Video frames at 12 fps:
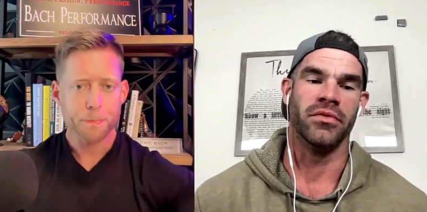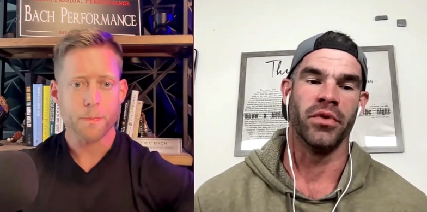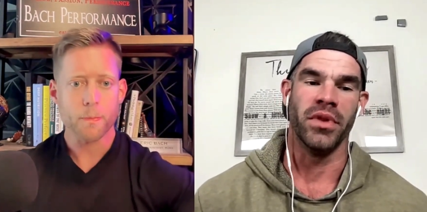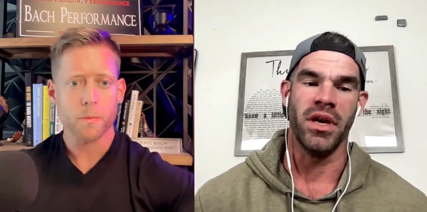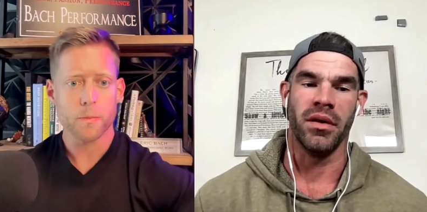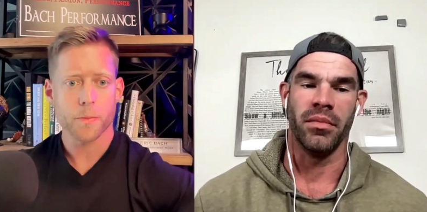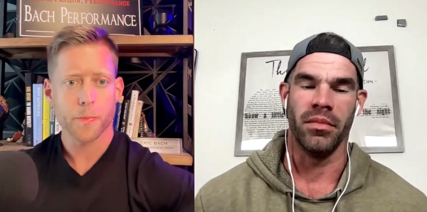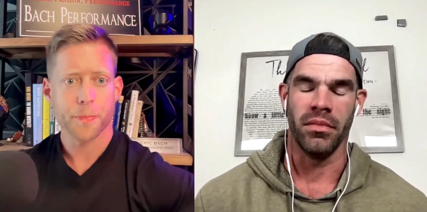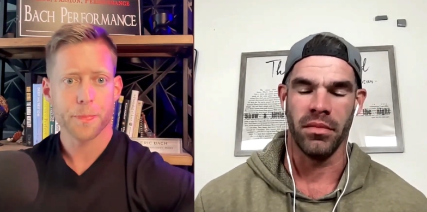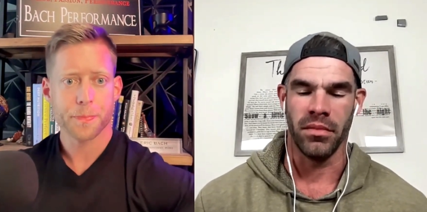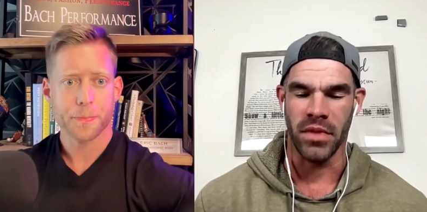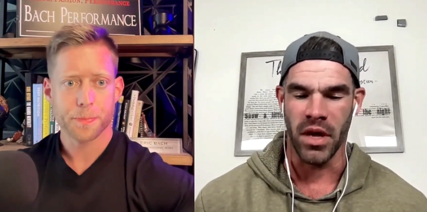Speaker 1: for
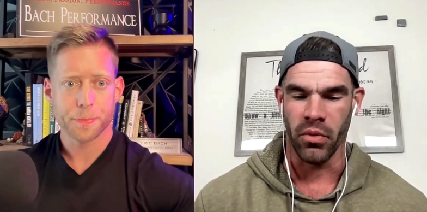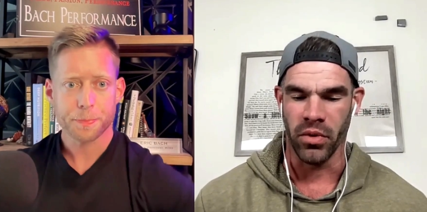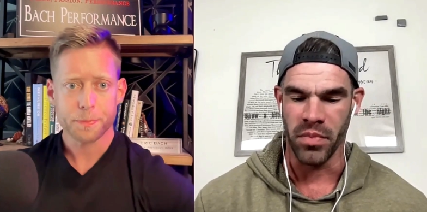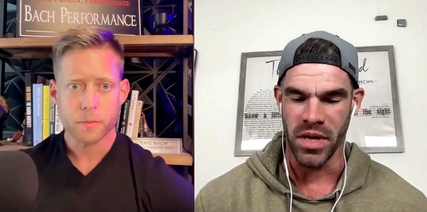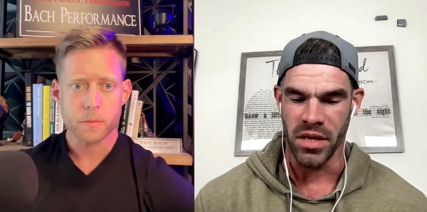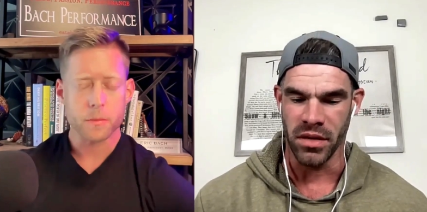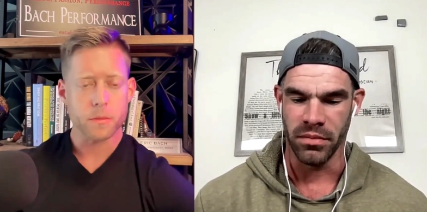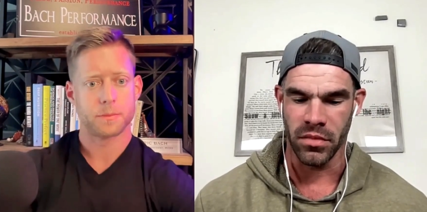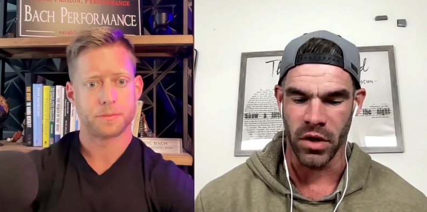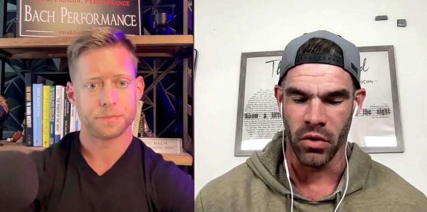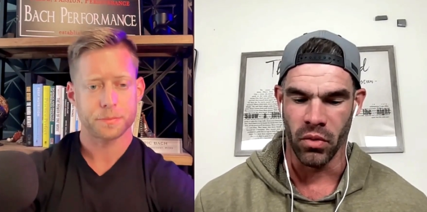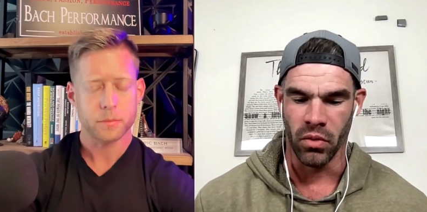them that would be
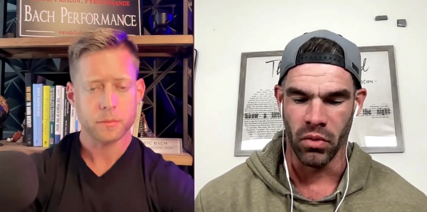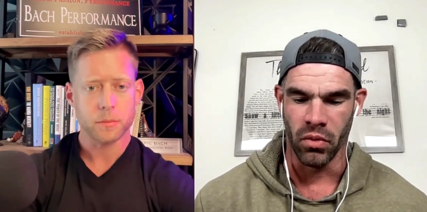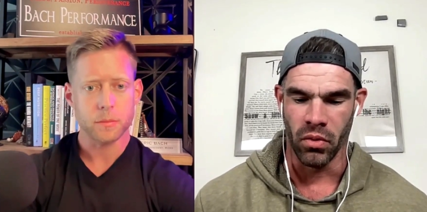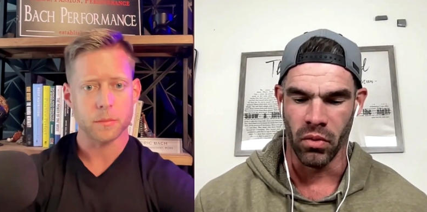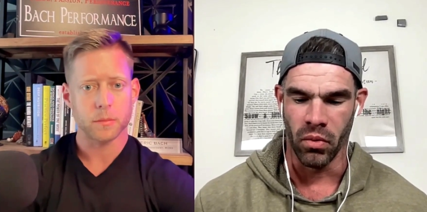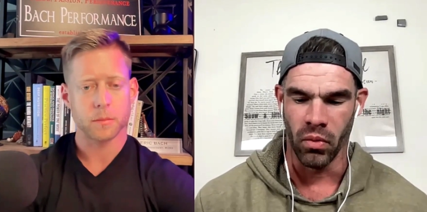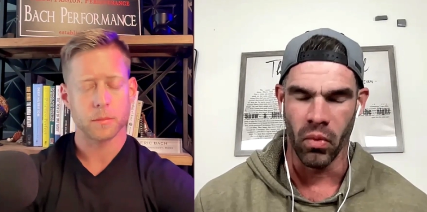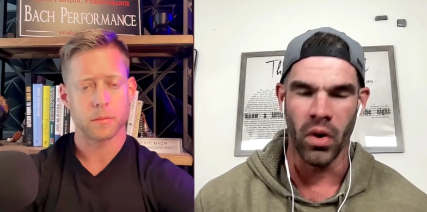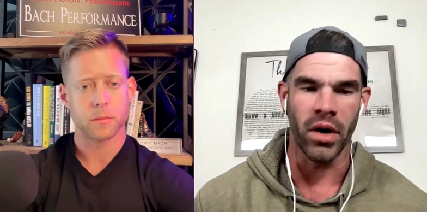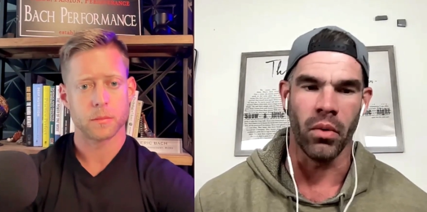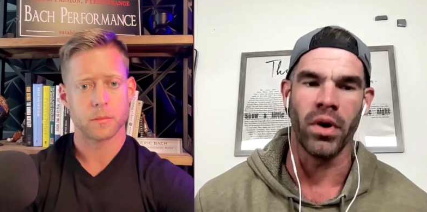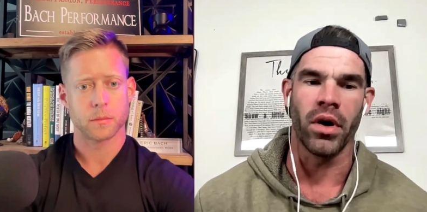you know
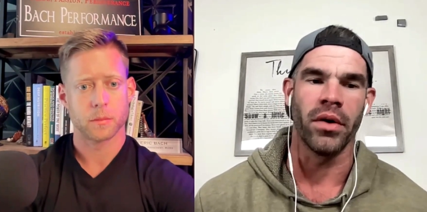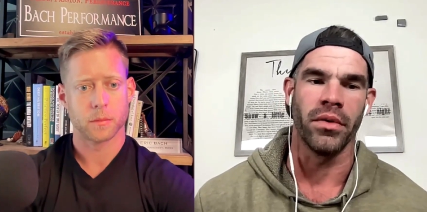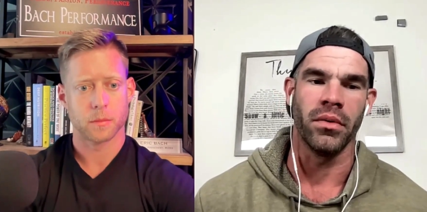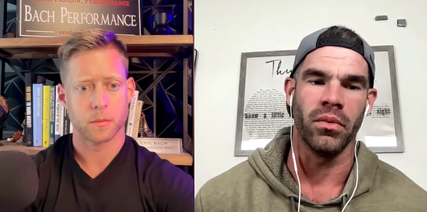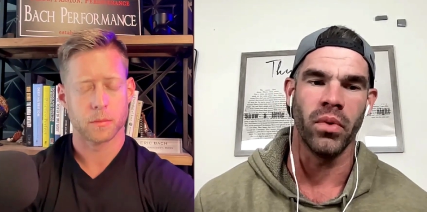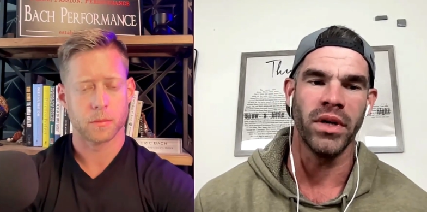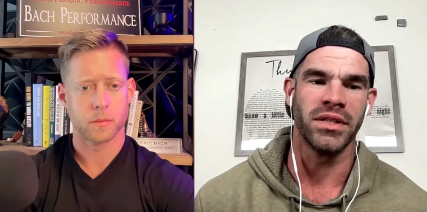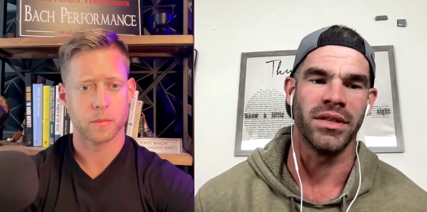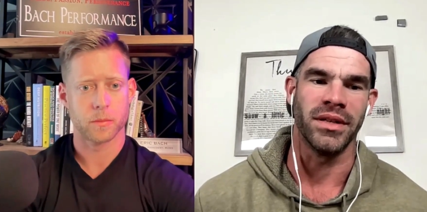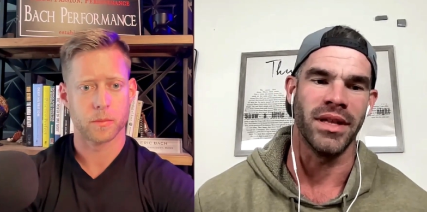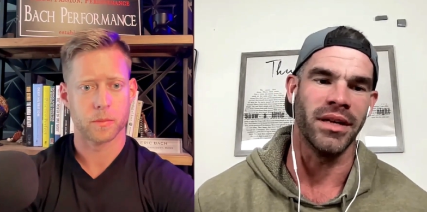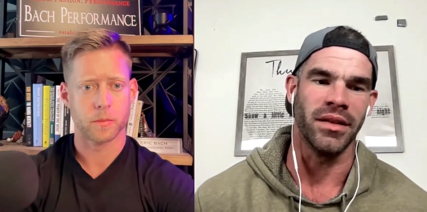what what are the, what is the
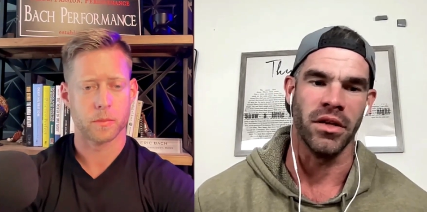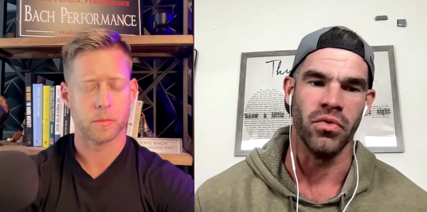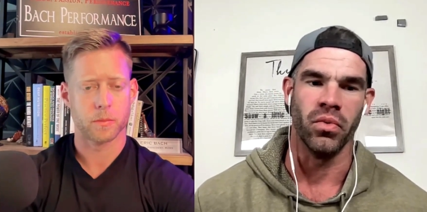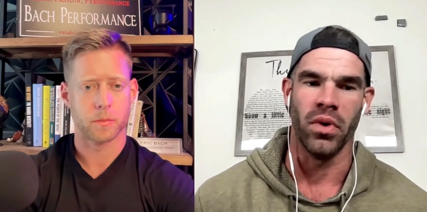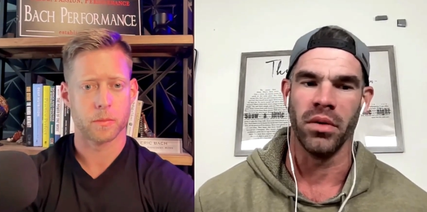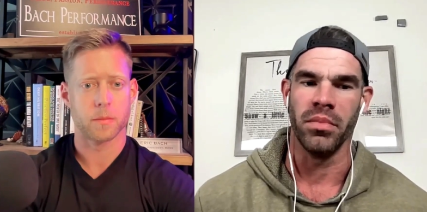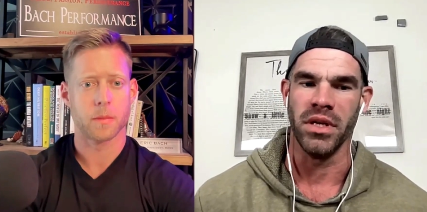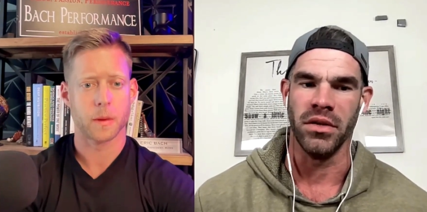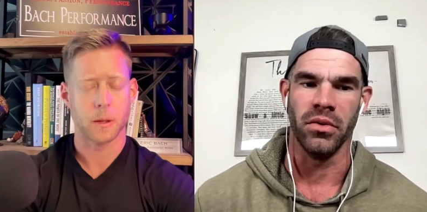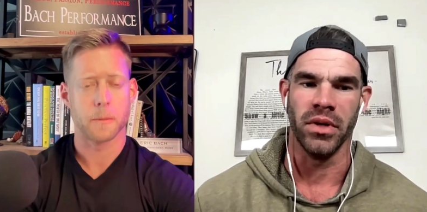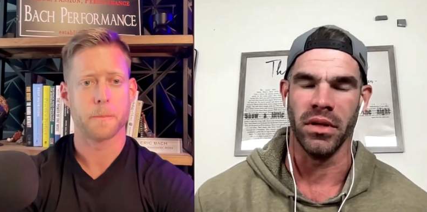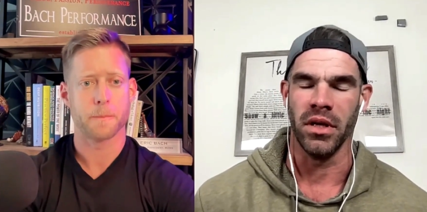thing that you want to be
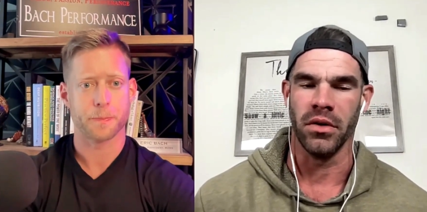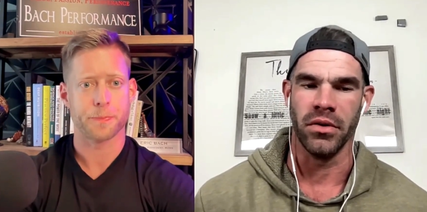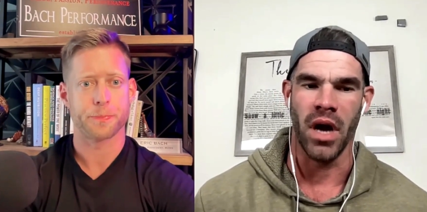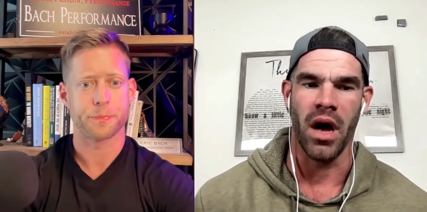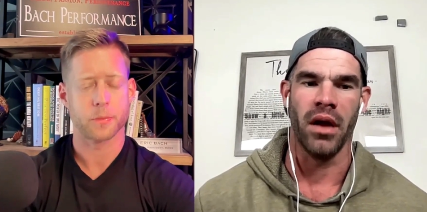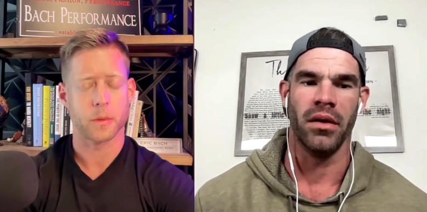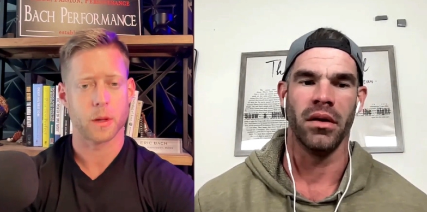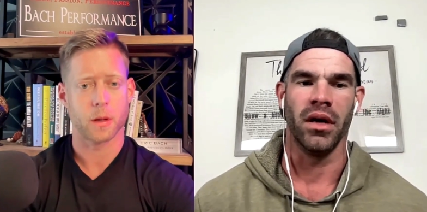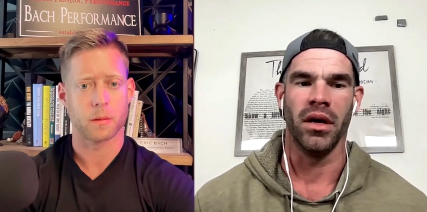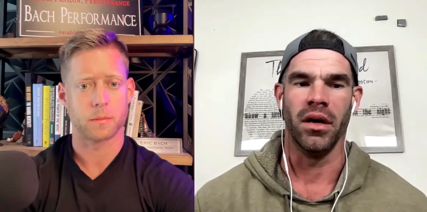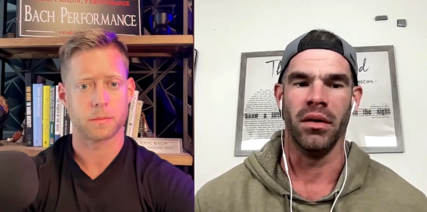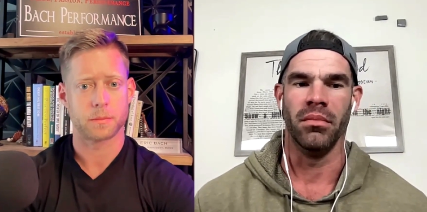doing that you're not
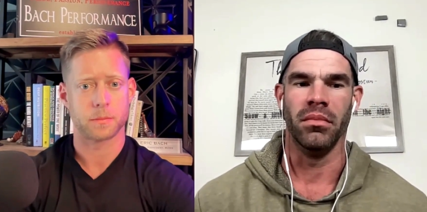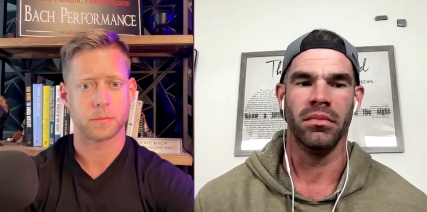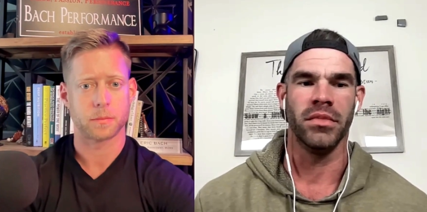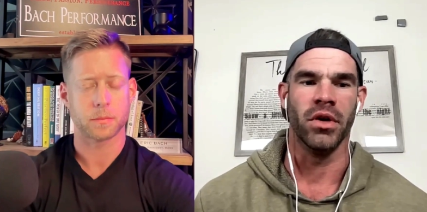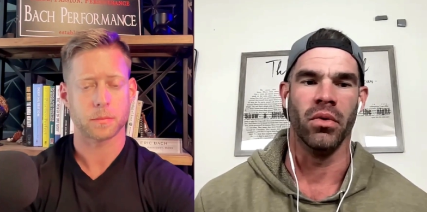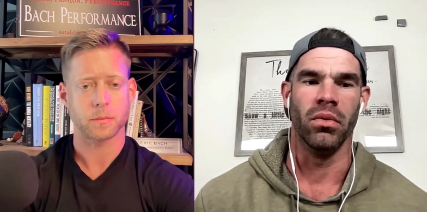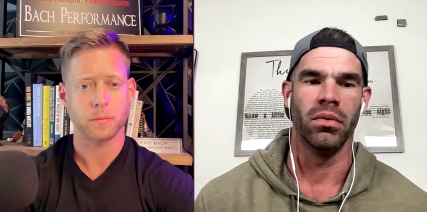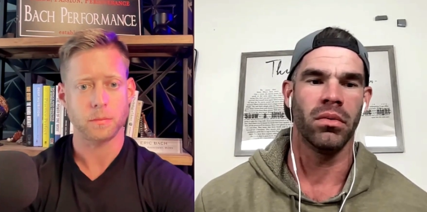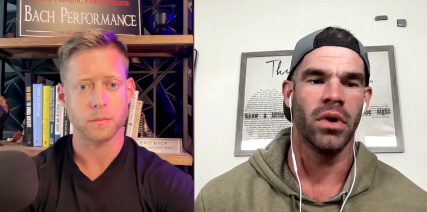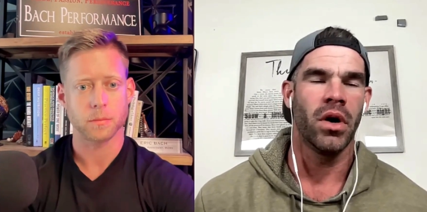um you know